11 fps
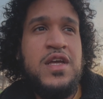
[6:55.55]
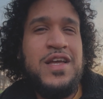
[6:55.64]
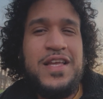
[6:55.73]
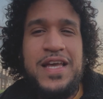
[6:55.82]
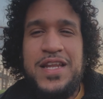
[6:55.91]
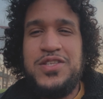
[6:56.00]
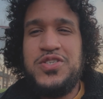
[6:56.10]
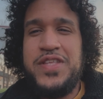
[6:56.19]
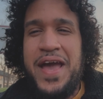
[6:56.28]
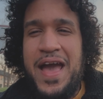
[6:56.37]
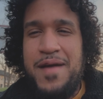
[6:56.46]
get into the
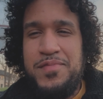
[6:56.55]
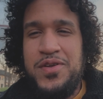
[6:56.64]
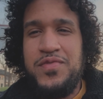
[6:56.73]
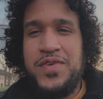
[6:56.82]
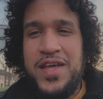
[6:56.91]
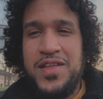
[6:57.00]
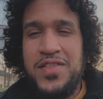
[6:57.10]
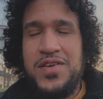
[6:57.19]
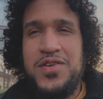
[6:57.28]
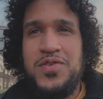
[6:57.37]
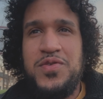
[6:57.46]
habit of getting there,
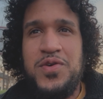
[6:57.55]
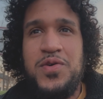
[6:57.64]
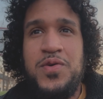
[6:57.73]
you know?